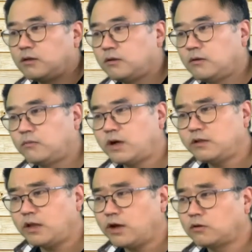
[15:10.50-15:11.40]
While they
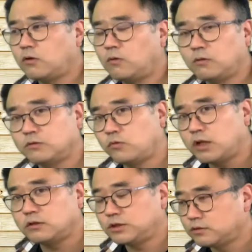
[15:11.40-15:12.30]
are called
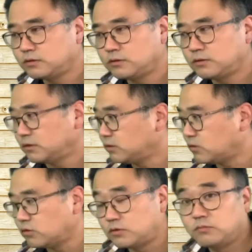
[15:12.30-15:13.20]
Welsh,
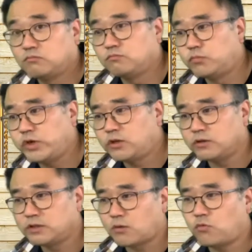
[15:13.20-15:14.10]
those Britons,
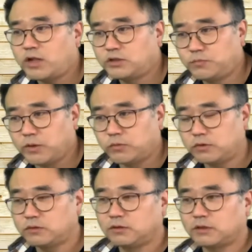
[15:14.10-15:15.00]
the Welsh people,
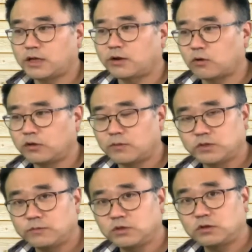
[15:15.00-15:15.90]
they are called
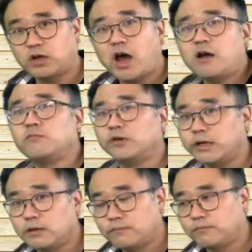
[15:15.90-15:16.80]
themselves Cymry.
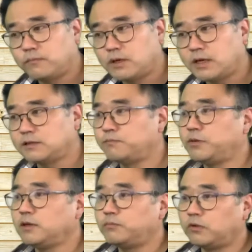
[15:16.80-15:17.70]
It's
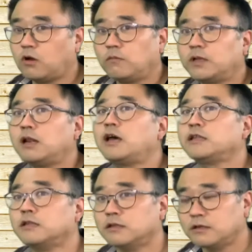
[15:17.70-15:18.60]
people of the
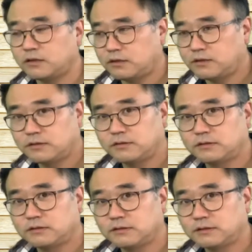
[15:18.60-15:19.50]
land.
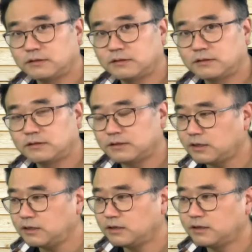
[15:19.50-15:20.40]
You see?
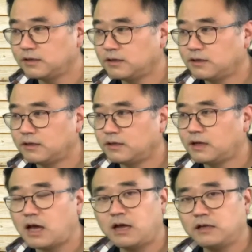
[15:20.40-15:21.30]

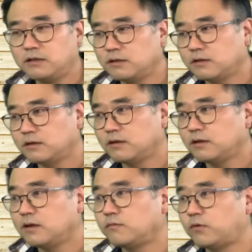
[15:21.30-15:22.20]
And
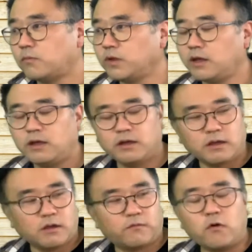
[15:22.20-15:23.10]
from the
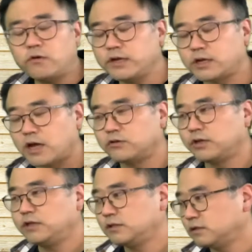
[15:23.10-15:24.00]
foreign
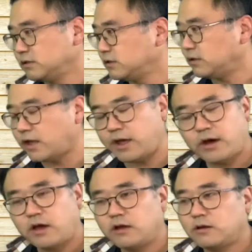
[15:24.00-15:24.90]
country, they
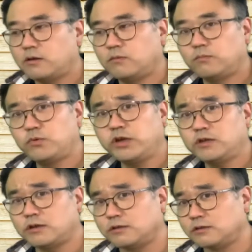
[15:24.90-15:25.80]
are
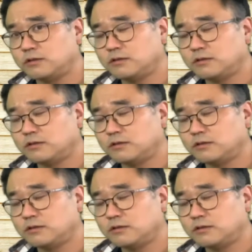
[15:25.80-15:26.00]
British,